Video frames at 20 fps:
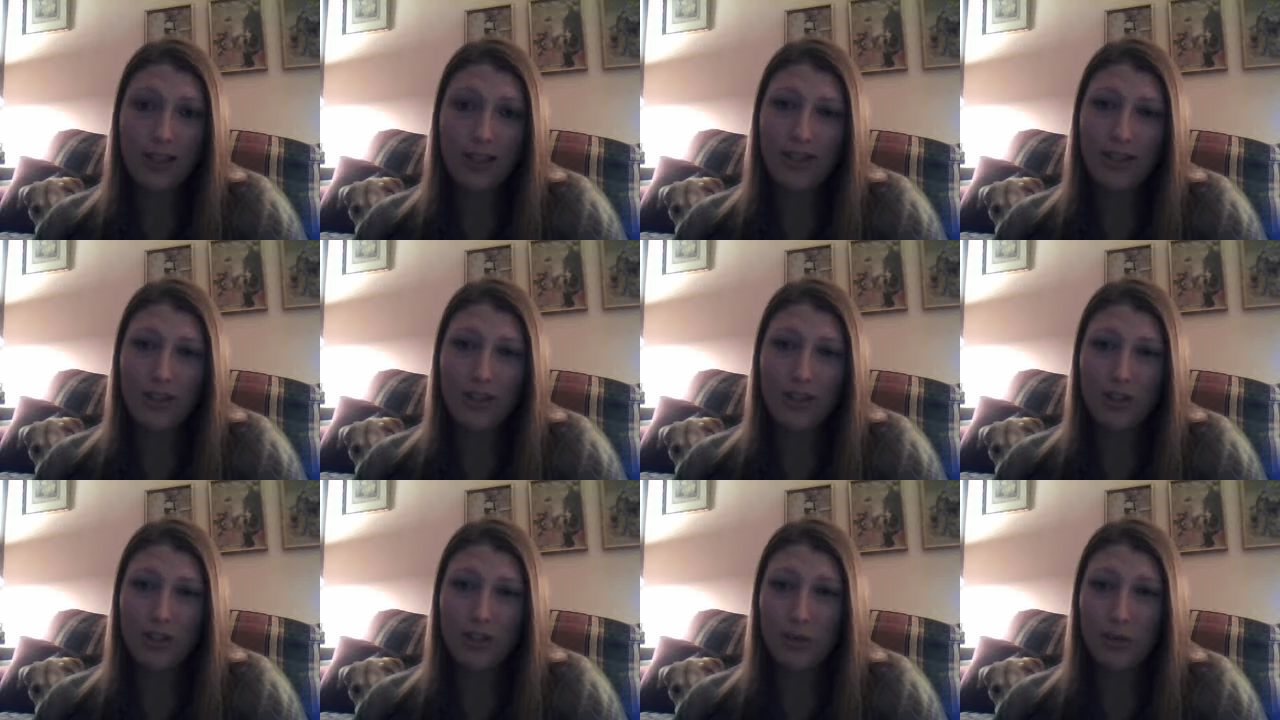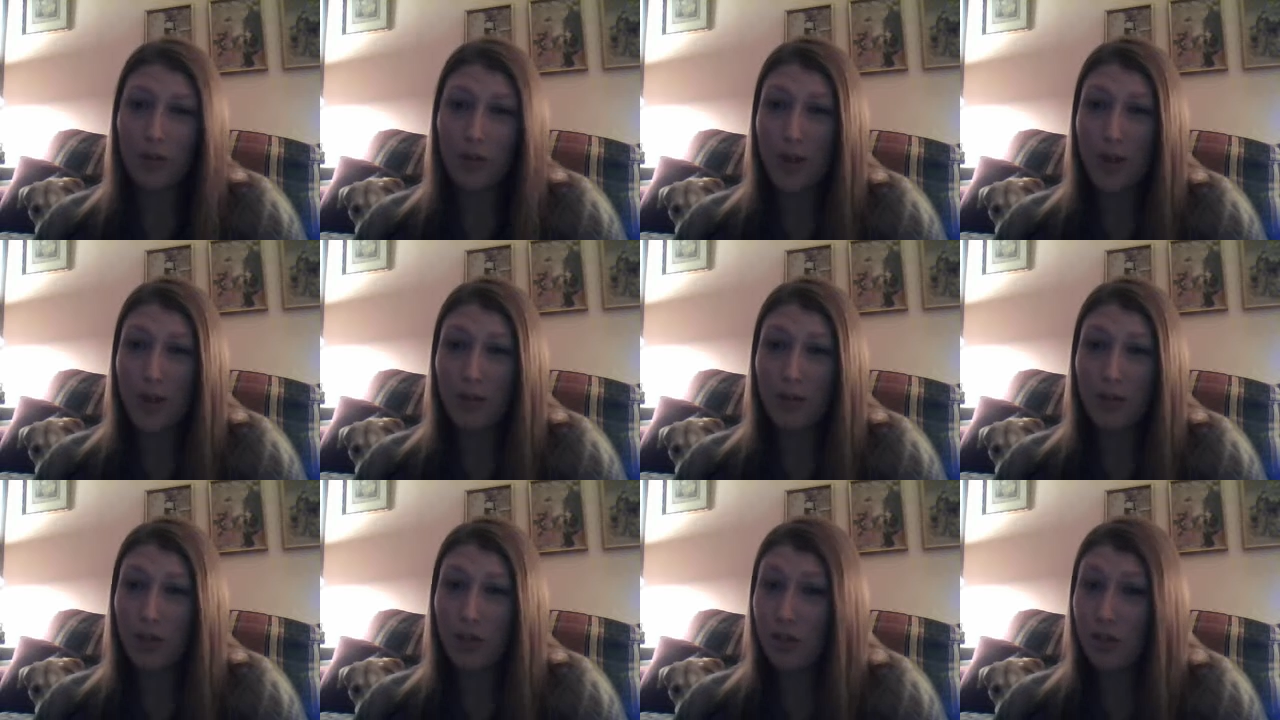unless you're
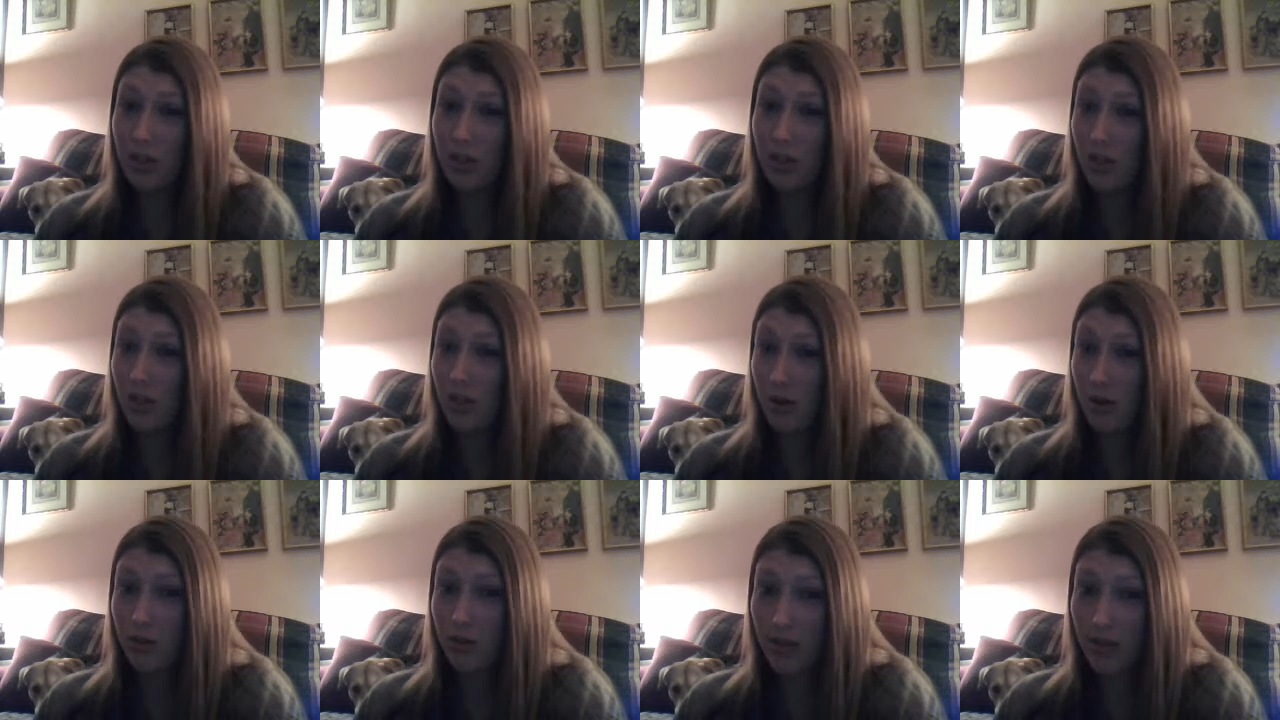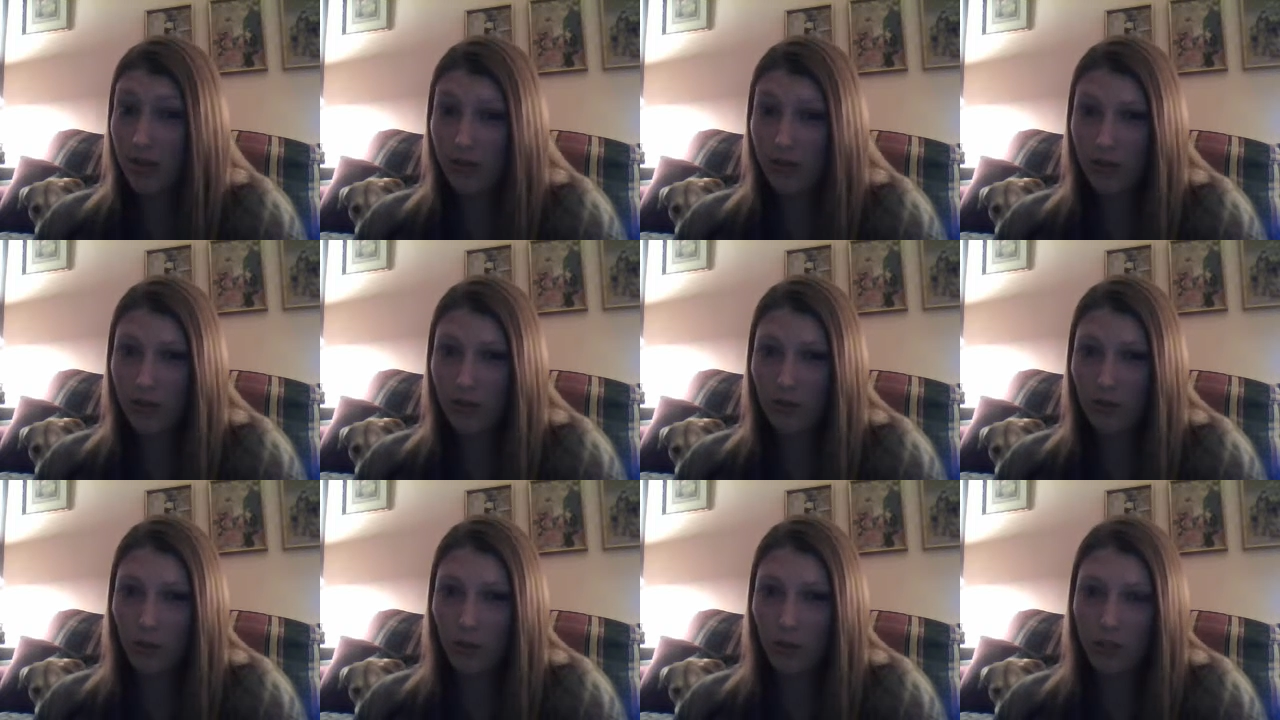subscribed to Juicy Star
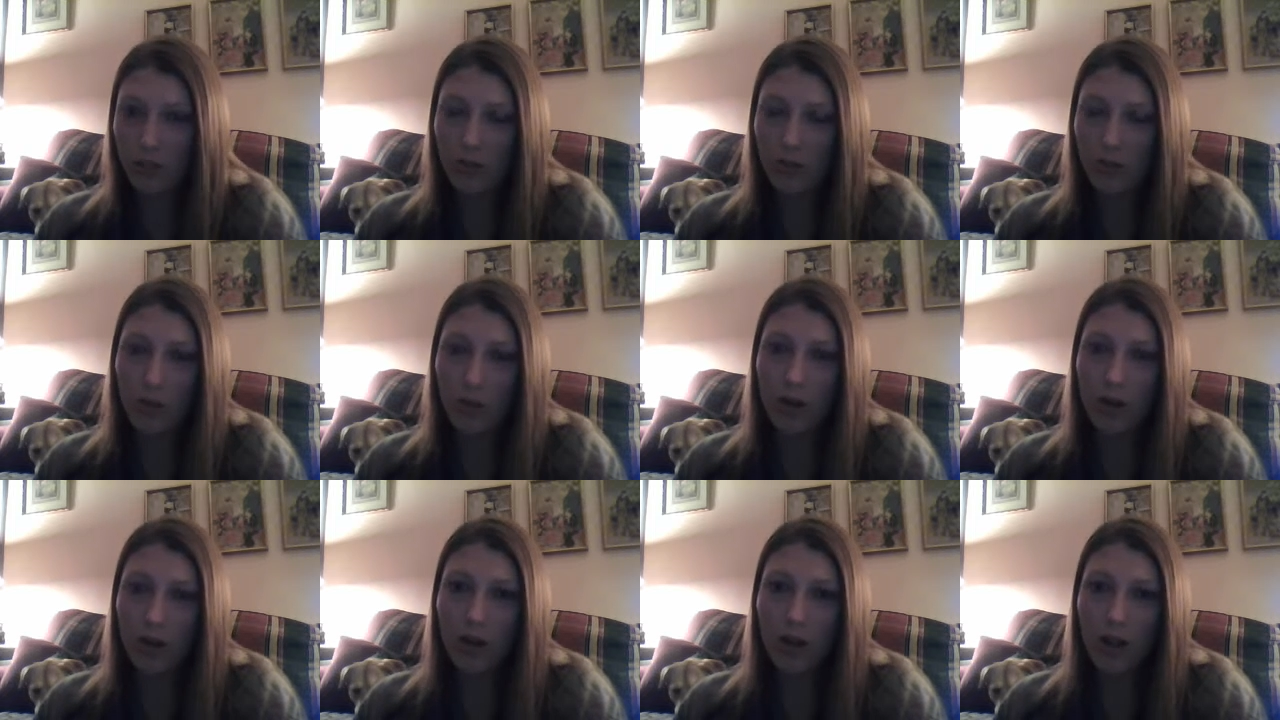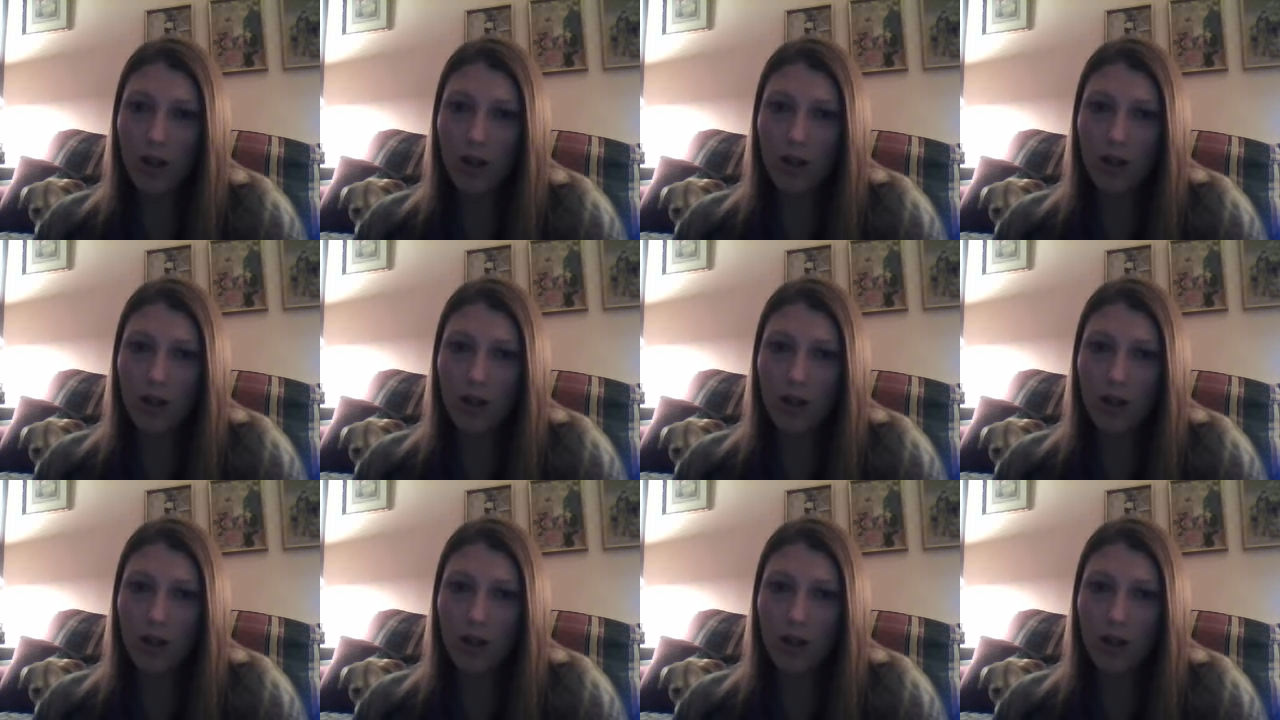07, which is where